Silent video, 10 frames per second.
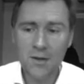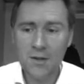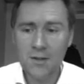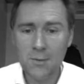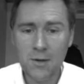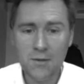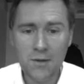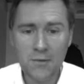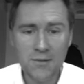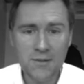
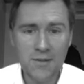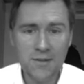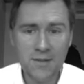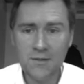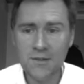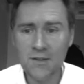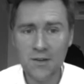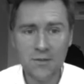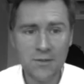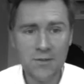1200s to the
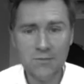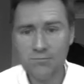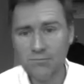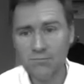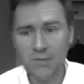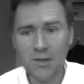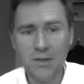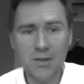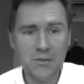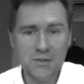1700s. And
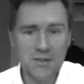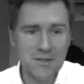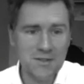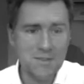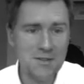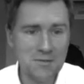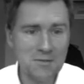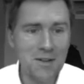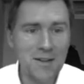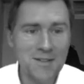here you see it's a
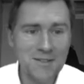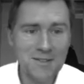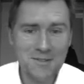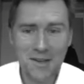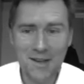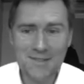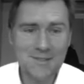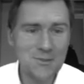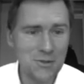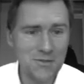nice
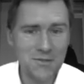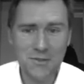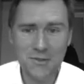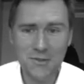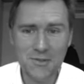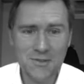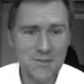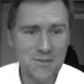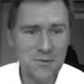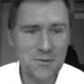S-curve that
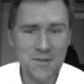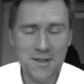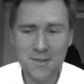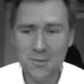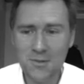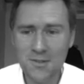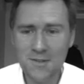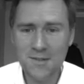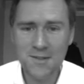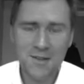goes through the data
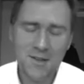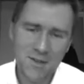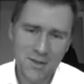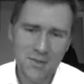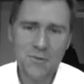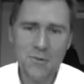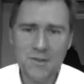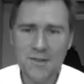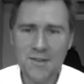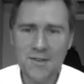points. Of
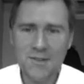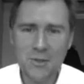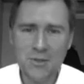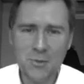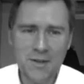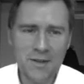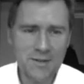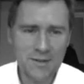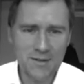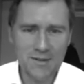course, there's much more
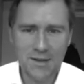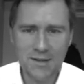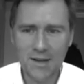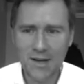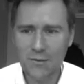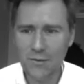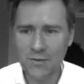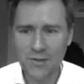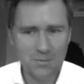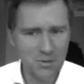data in the second half
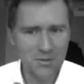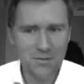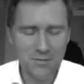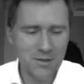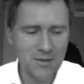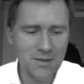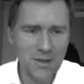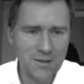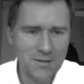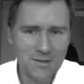of it, but
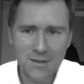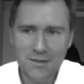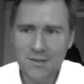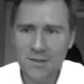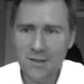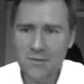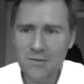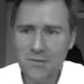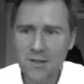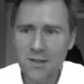nonetheless, nice enough.
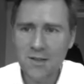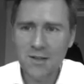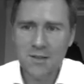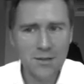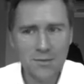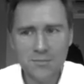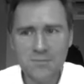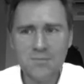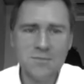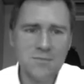
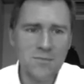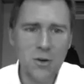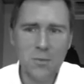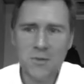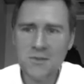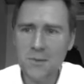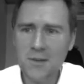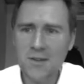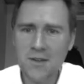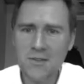Some almost
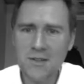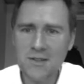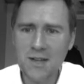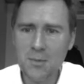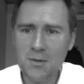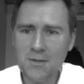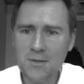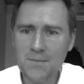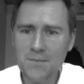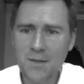20,000
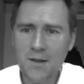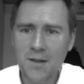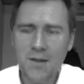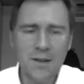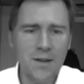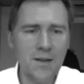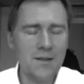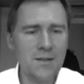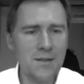examples. And,